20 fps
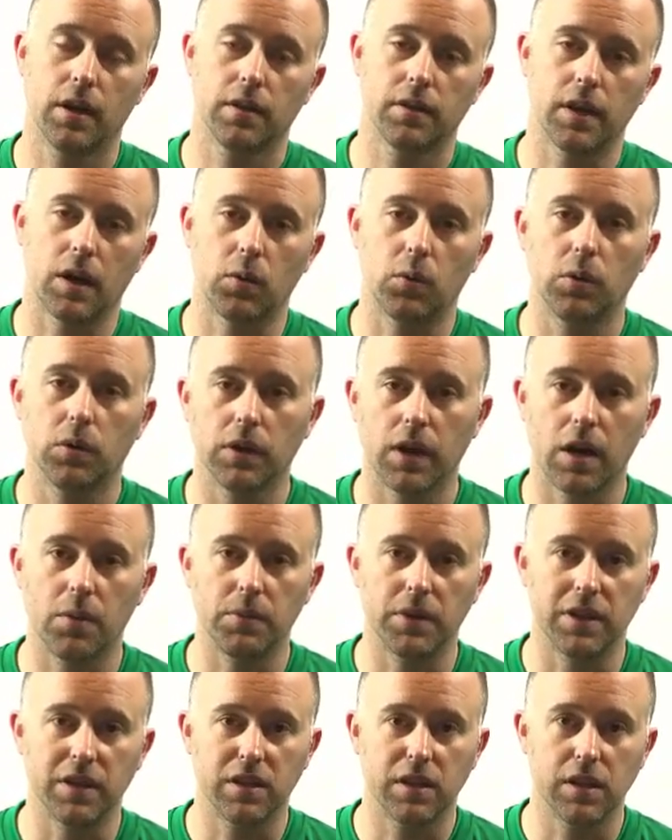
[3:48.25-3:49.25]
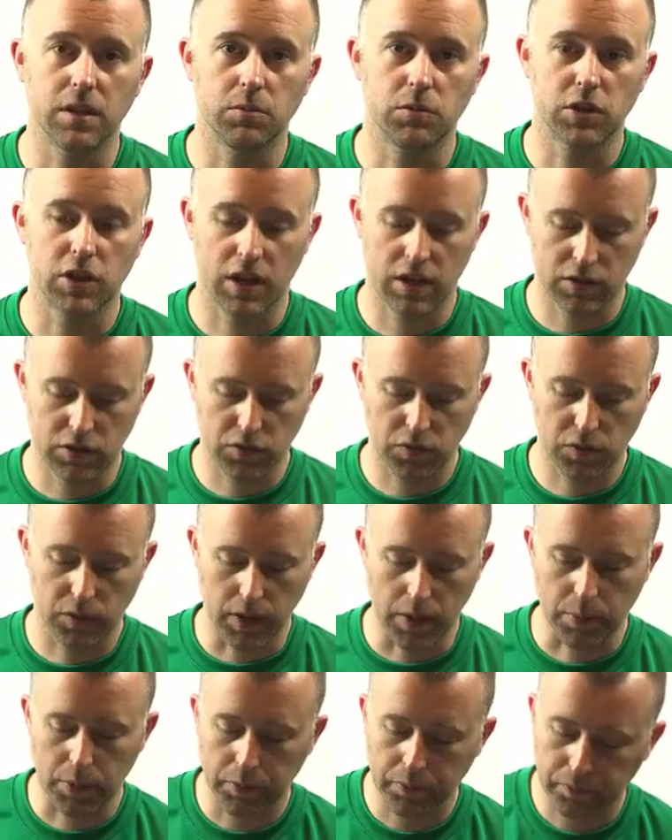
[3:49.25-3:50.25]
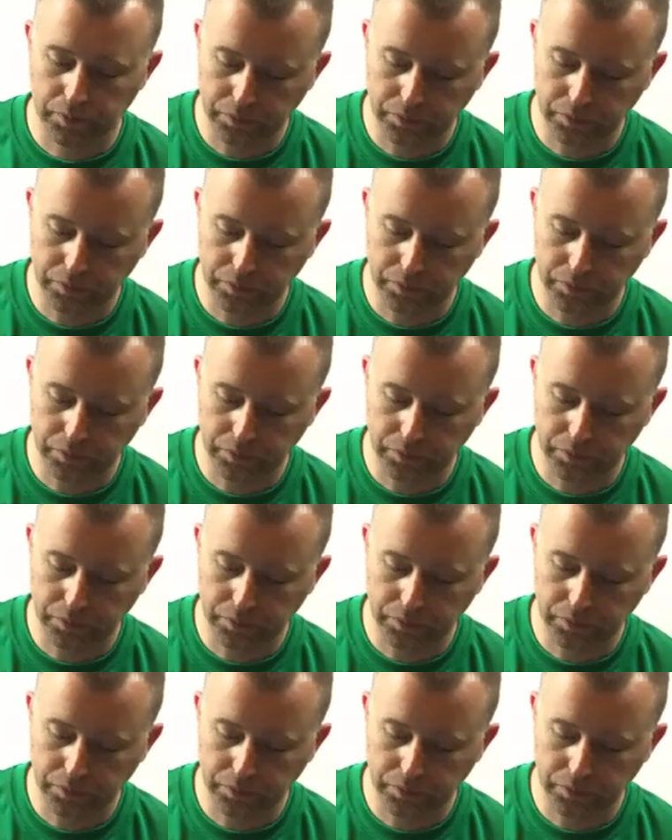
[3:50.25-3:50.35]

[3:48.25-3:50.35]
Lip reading: That will allow me to keep change flip.